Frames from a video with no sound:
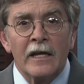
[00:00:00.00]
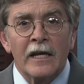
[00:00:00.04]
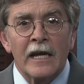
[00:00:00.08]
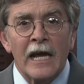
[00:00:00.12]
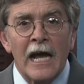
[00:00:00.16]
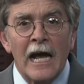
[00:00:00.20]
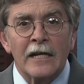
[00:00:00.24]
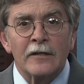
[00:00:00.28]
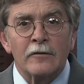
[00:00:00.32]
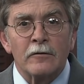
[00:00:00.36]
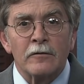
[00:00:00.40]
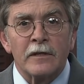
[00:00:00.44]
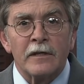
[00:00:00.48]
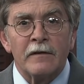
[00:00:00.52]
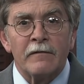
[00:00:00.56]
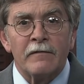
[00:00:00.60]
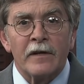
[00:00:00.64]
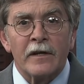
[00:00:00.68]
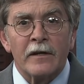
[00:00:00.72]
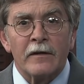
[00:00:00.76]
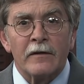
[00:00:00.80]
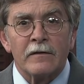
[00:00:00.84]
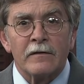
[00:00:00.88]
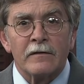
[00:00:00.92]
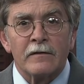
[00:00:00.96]
Casualty
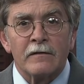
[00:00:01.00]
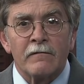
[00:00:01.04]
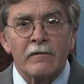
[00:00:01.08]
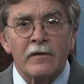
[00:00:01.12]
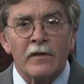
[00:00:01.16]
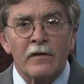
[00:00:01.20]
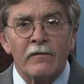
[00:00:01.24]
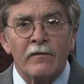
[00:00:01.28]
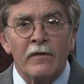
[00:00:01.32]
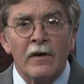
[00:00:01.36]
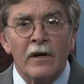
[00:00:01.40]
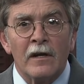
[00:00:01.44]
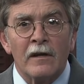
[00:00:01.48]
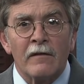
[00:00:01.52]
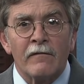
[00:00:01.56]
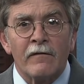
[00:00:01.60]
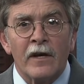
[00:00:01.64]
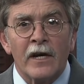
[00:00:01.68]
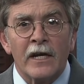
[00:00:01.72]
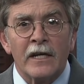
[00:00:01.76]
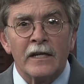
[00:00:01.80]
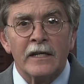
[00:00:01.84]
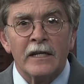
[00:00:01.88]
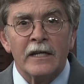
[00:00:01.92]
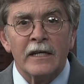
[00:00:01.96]
figures for the fall of
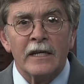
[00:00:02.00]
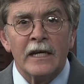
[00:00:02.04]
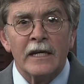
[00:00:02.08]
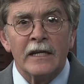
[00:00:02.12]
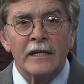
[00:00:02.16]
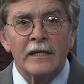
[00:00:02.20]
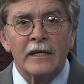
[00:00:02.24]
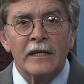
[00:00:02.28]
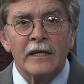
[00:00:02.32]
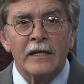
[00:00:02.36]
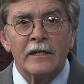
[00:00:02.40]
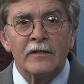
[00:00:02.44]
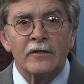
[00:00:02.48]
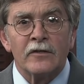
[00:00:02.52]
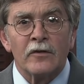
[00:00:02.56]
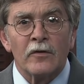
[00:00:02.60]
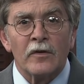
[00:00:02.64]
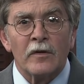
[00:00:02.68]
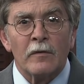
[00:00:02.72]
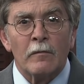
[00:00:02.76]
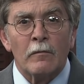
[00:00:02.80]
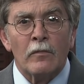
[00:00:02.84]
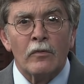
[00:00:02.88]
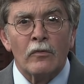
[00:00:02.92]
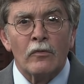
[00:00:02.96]
1918 show
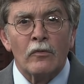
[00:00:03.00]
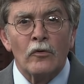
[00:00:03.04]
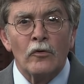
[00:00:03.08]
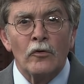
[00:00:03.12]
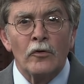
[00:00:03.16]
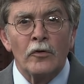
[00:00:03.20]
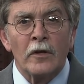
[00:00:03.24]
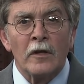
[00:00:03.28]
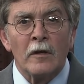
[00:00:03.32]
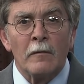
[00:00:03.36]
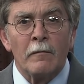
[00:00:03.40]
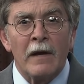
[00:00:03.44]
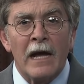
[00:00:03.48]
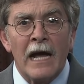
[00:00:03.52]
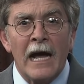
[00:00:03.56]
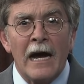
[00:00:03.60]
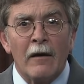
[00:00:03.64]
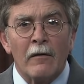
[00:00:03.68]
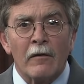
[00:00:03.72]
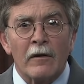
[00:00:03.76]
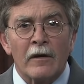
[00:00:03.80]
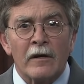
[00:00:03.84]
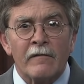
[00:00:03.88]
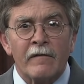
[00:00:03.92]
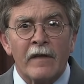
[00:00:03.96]
the brutal
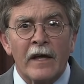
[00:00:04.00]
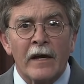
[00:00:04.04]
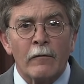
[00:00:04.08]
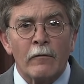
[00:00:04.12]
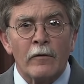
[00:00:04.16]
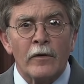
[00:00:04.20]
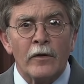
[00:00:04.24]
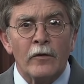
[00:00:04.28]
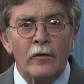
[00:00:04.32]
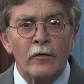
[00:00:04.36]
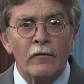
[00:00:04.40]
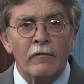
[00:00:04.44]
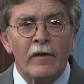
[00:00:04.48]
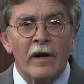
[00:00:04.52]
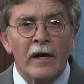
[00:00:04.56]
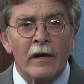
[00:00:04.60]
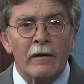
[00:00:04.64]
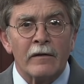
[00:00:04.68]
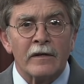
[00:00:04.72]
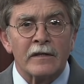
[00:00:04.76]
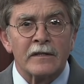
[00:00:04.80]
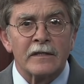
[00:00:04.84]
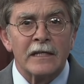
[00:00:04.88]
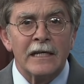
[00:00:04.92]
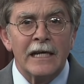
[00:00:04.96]
power of that renewed
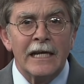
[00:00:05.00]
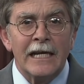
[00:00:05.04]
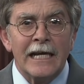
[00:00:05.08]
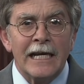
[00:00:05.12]
virus